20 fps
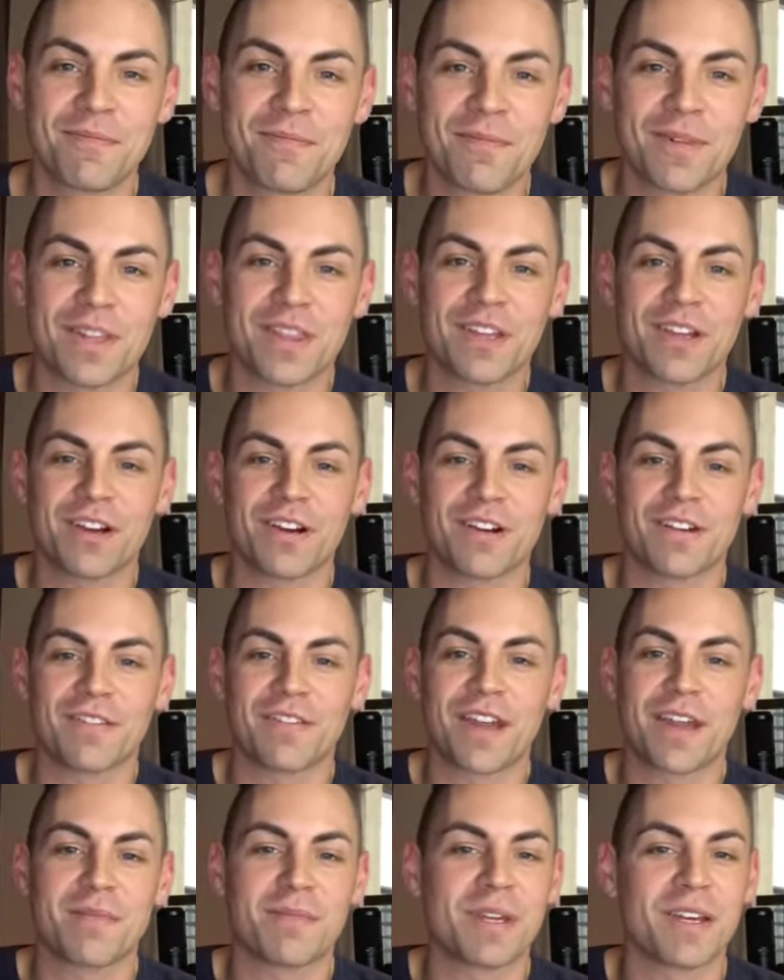with your
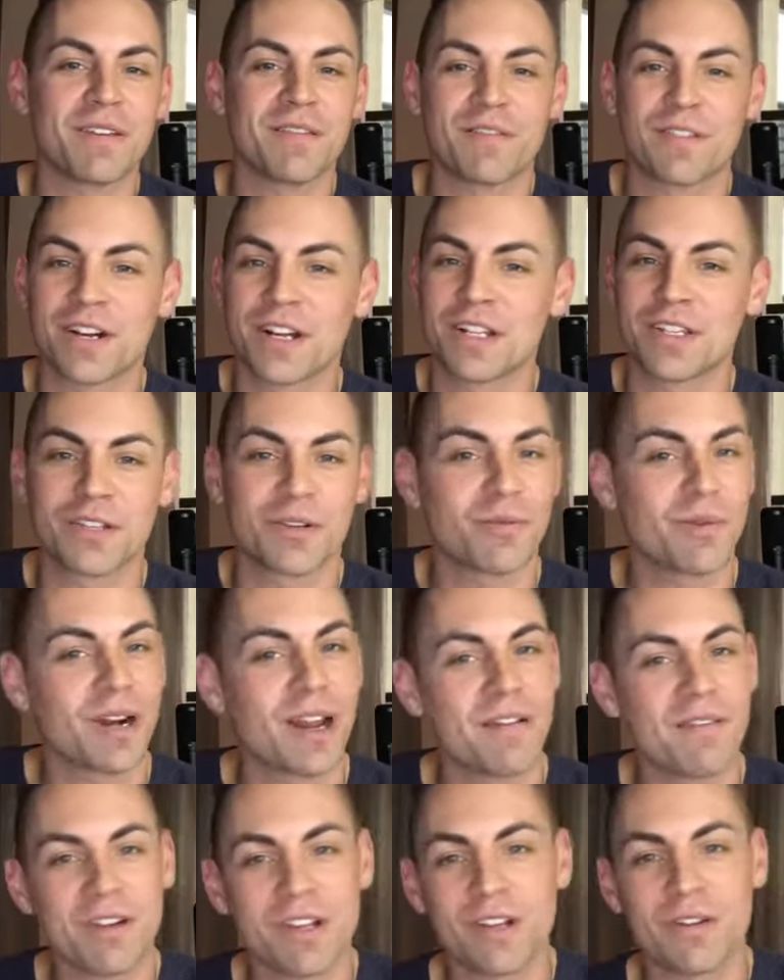family and friends, or
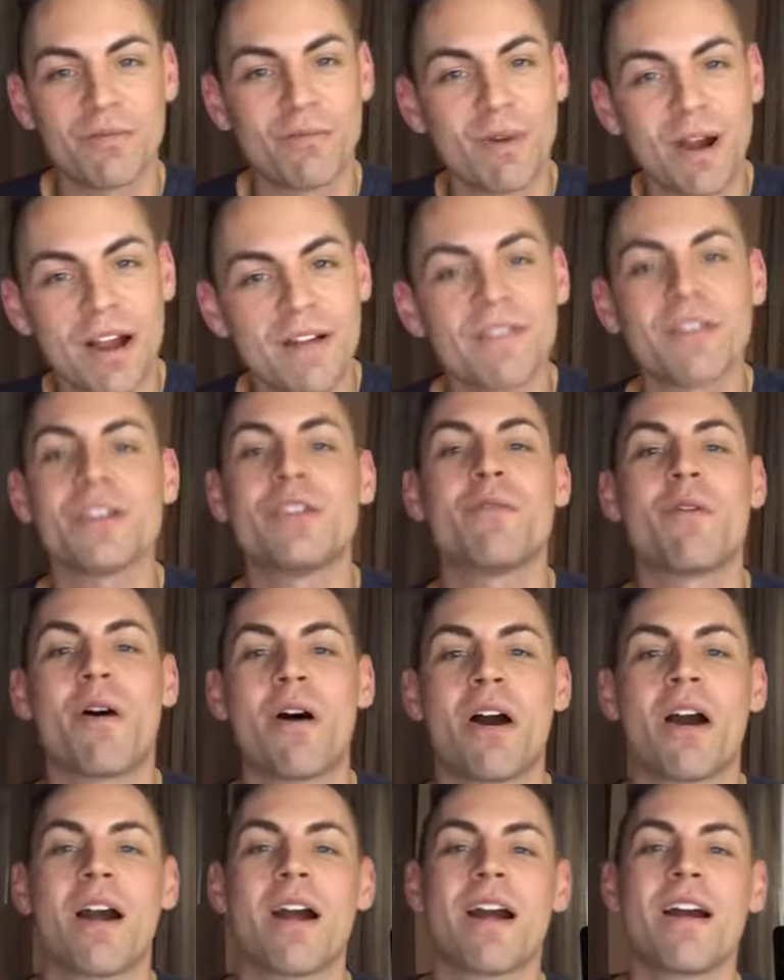wherever you
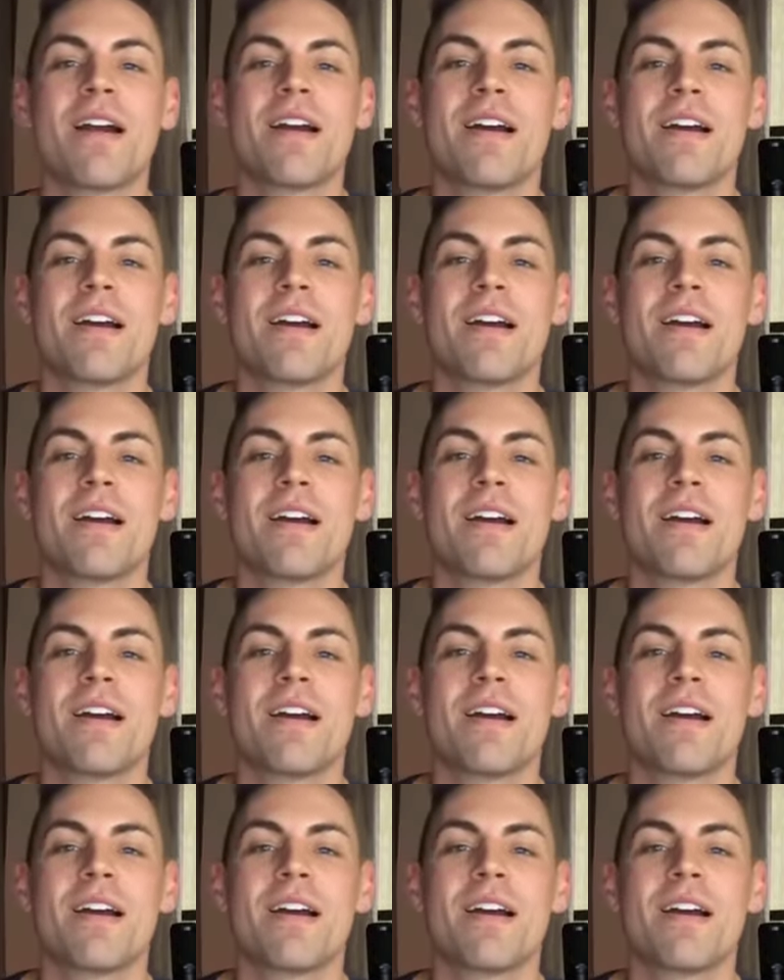are.